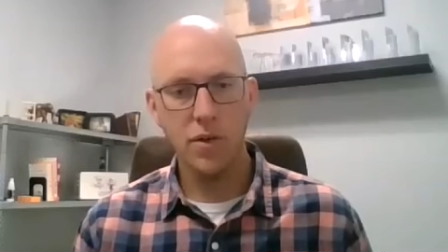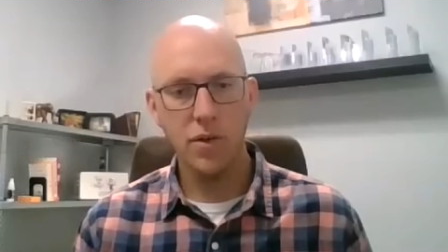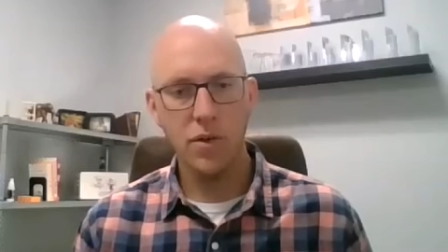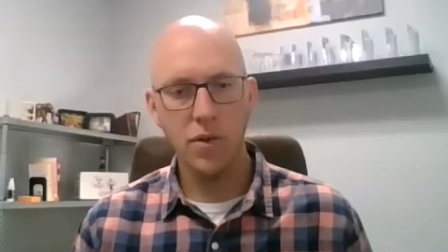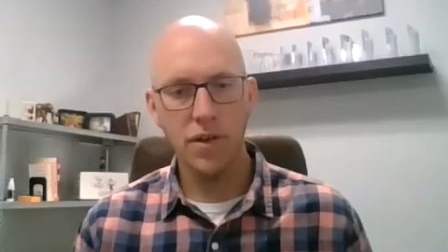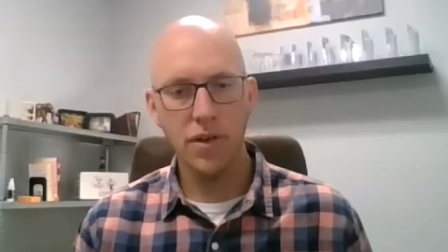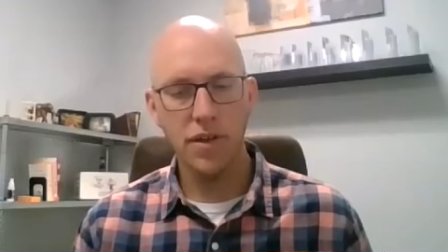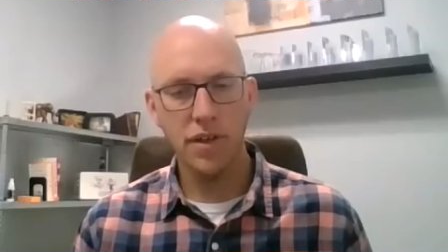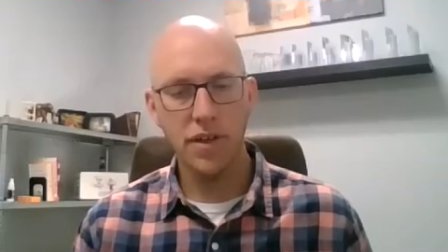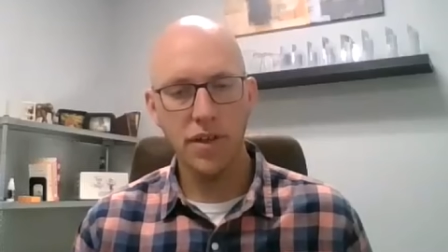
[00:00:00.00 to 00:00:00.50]

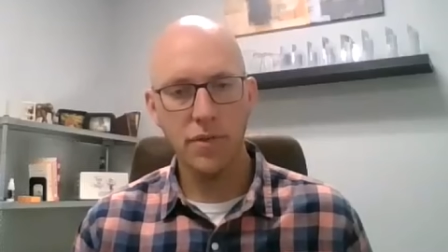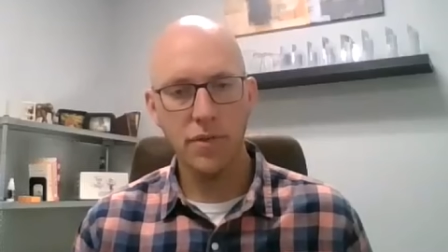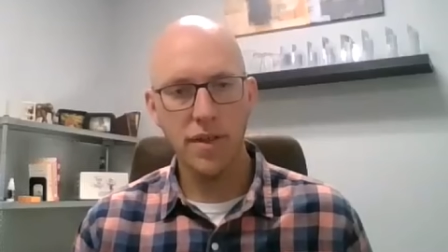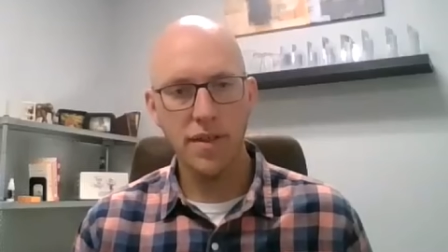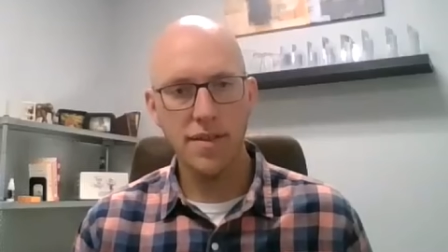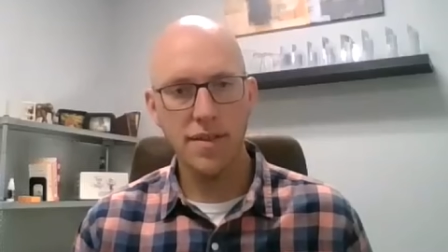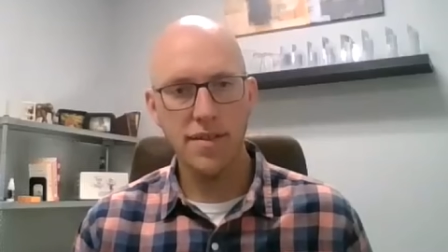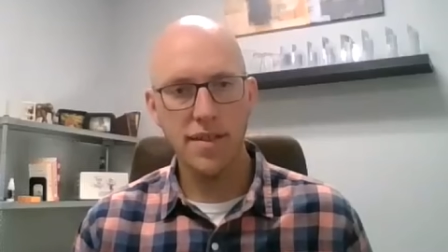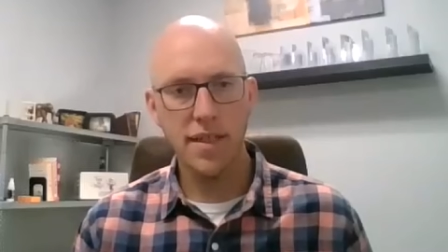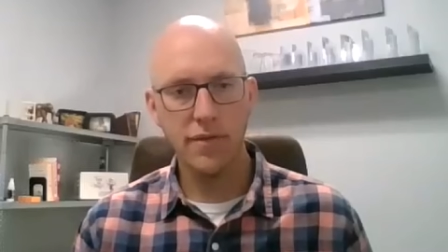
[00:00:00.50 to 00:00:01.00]
or you're going to
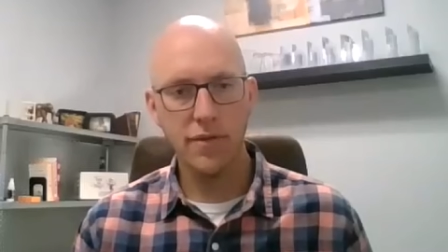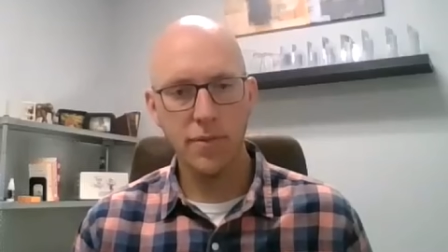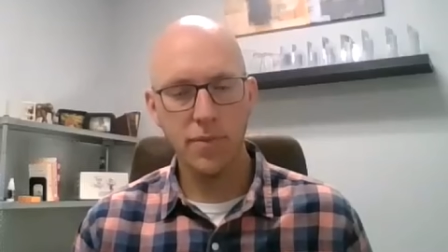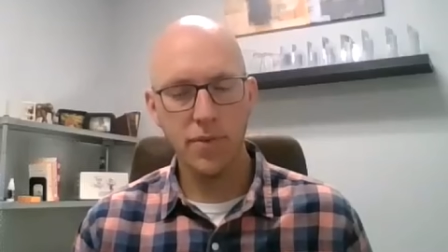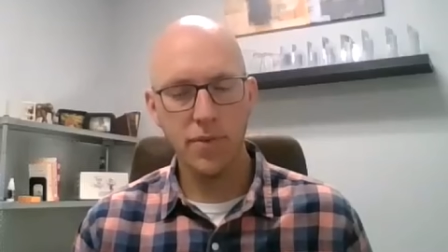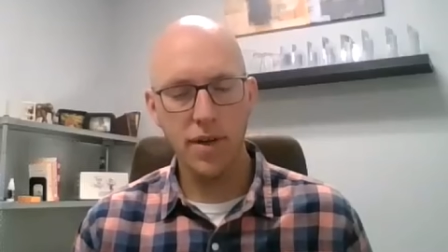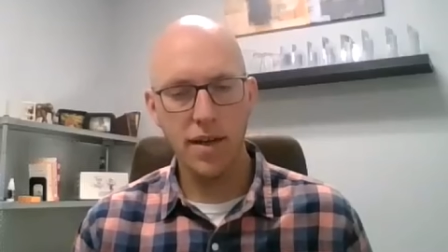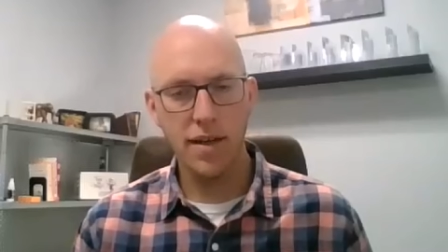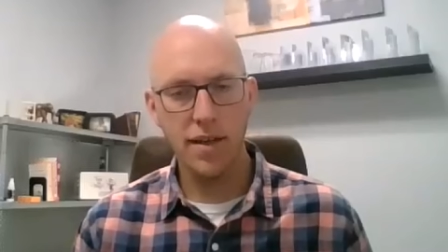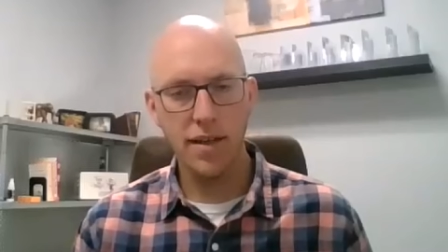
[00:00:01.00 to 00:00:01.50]
run
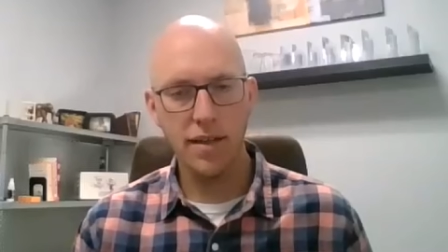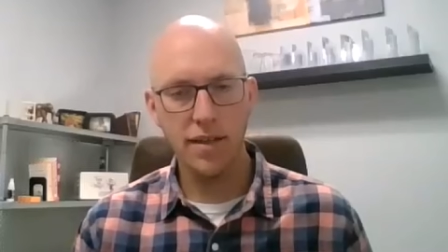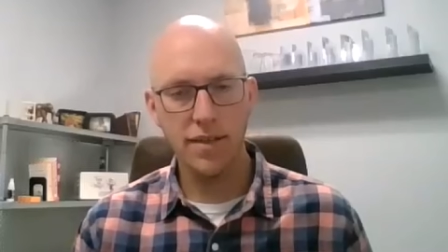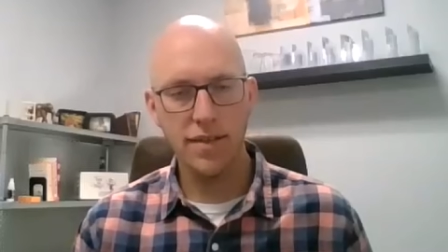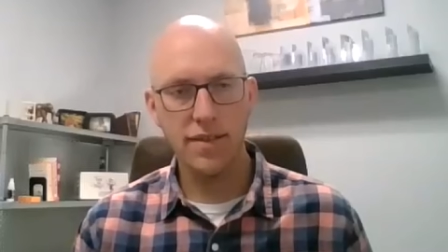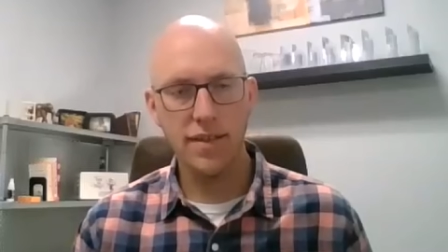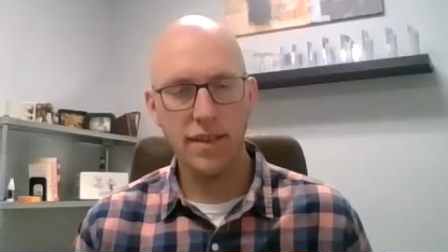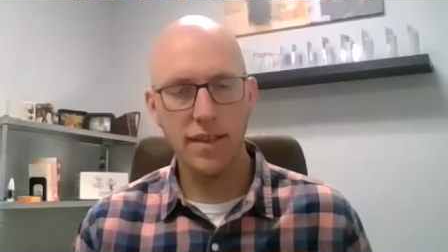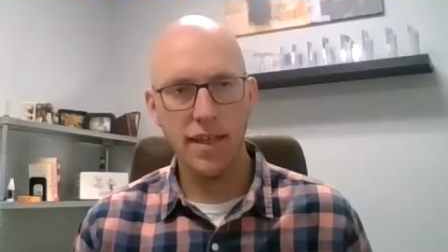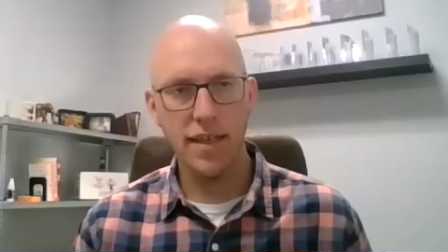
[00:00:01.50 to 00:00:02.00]
several
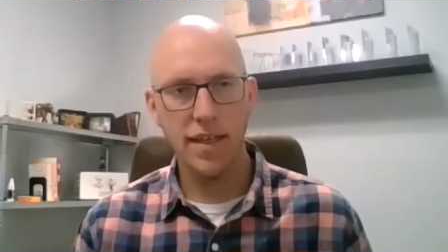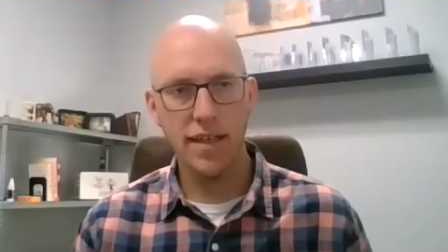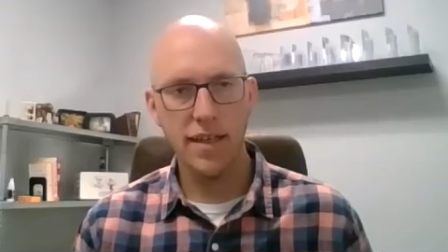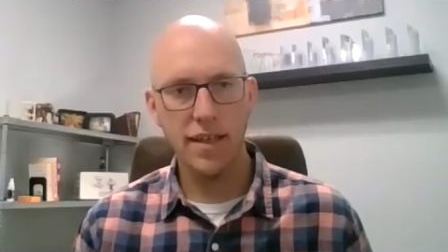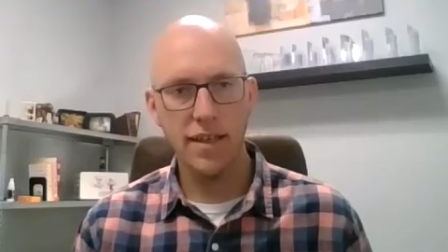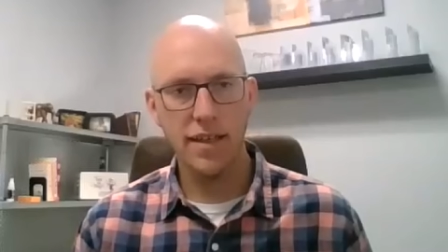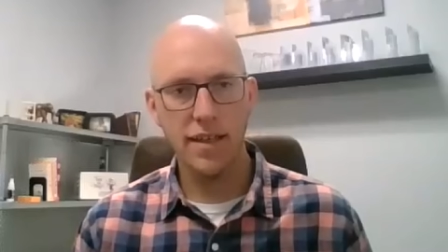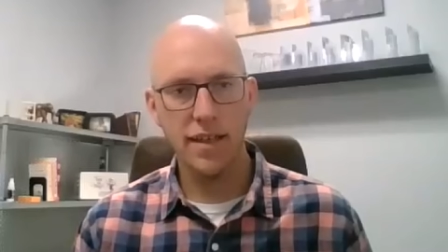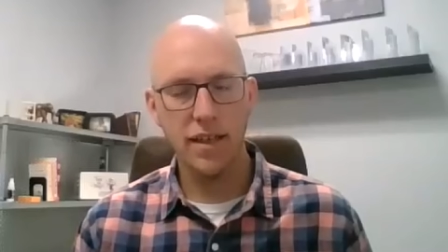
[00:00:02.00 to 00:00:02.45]
products at a,